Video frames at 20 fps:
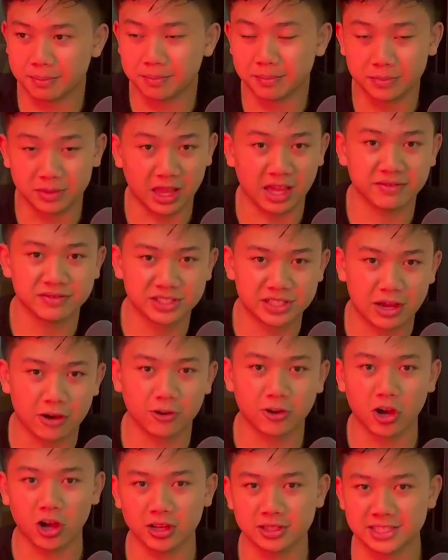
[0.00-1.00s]
lifestyle
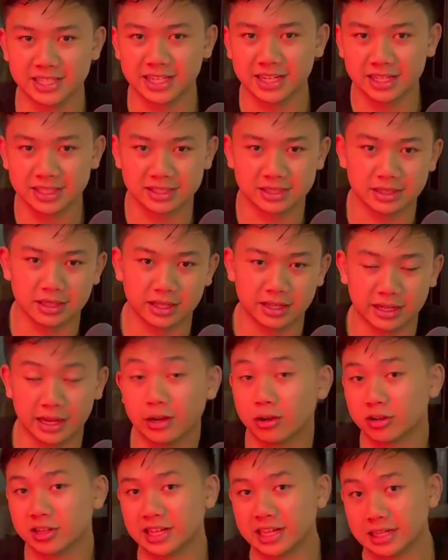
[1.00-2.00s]
content and
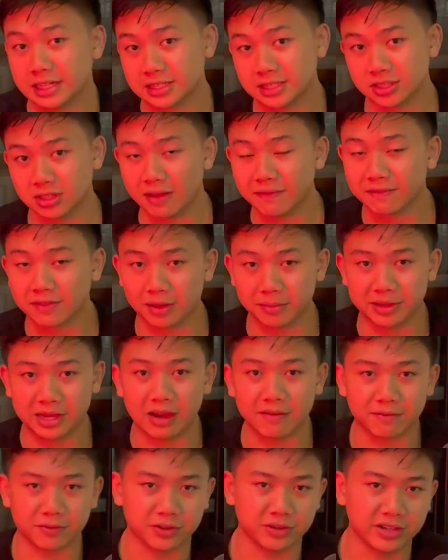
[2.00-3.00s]
entertaining stuff coming
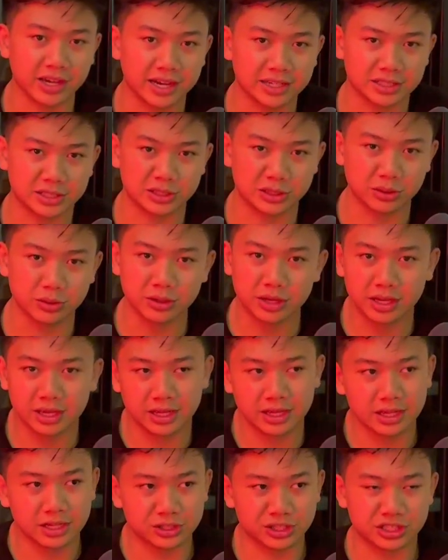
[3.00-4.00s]
out for you guys soon,
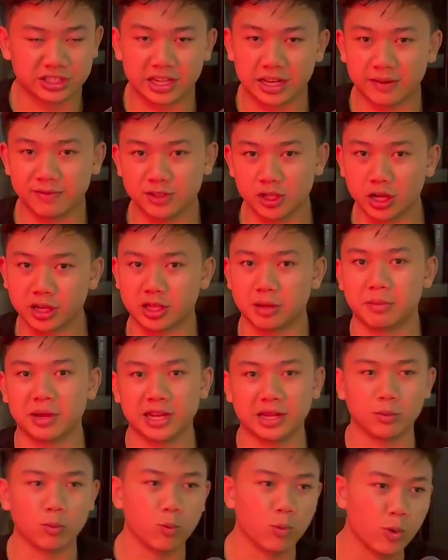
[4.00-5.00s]
just kind of
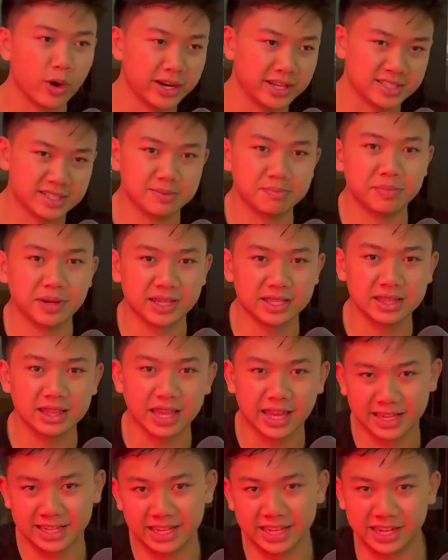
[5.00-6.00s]
documenting what it's been
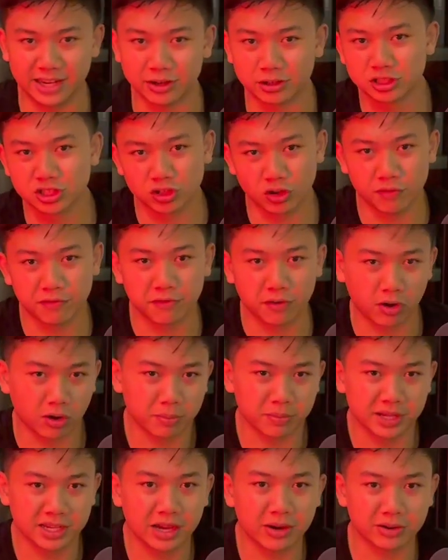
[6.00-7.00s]
like here so far,
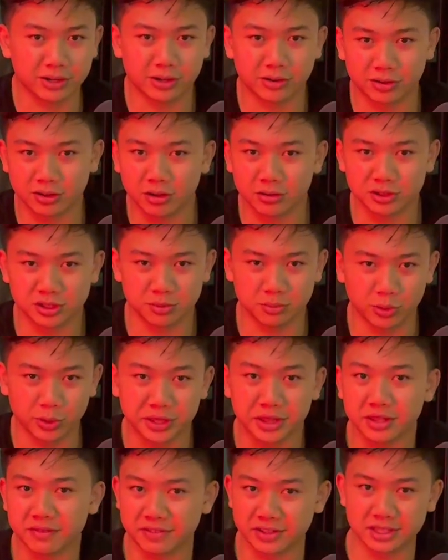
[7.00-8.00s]
being out here in Koh
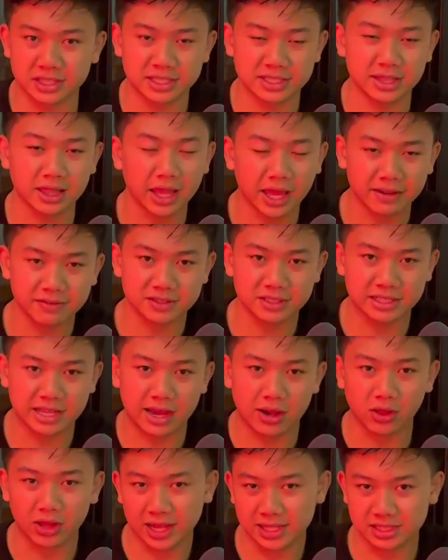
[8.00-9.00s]
Samui, living this
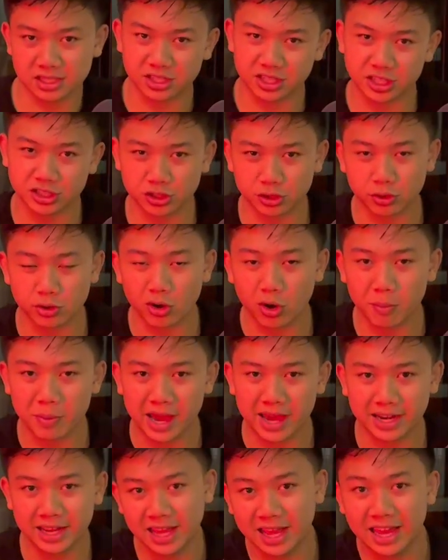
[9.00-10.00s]
lifestyle as a digital
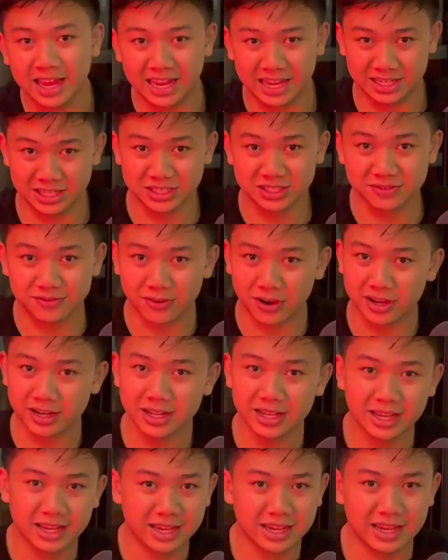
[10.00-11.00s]
nomad. It is
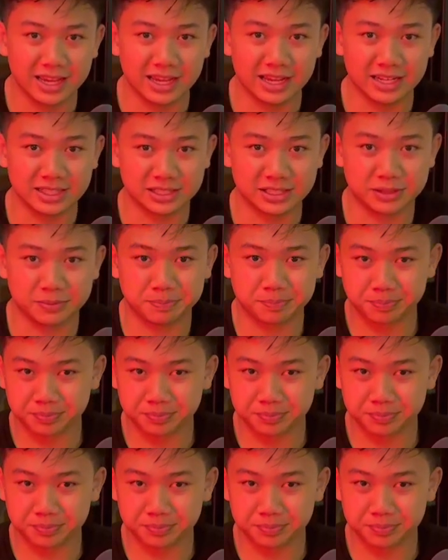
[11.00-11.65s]
fun. It is